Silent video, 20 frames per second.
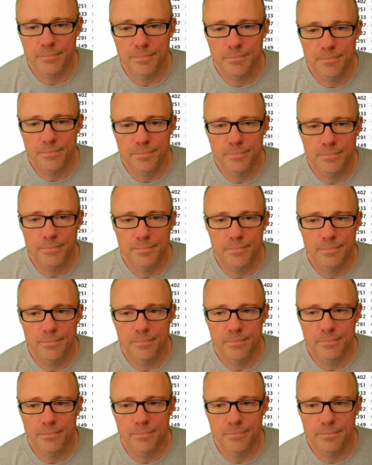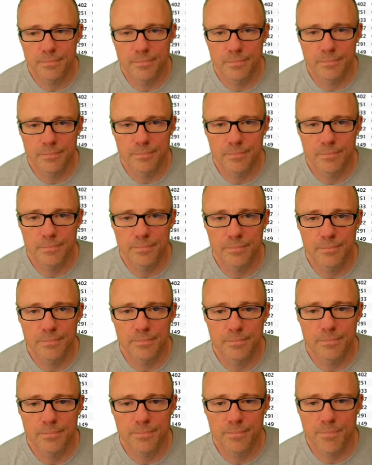
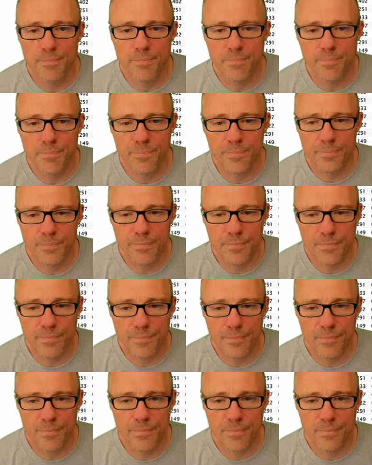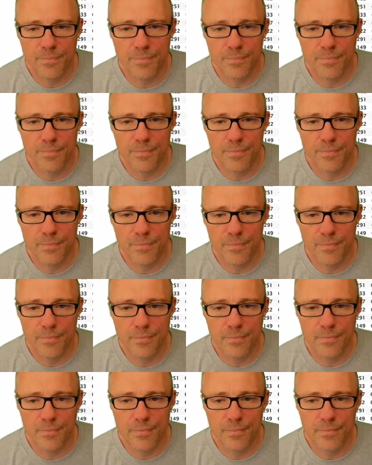
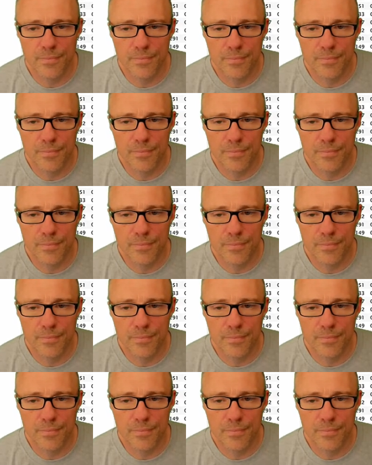[no speech]